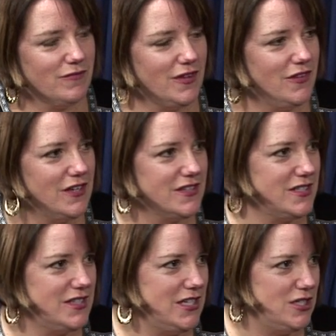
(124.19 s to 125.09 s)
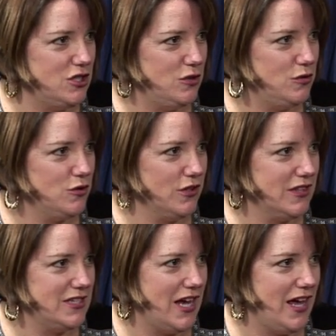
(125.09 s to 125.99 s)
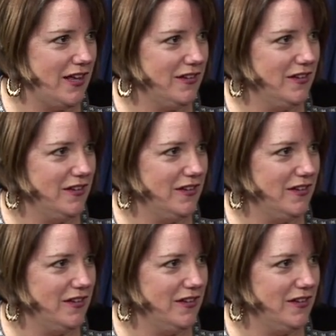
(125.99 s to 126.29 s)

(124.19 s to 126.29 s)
things to see and do during the day.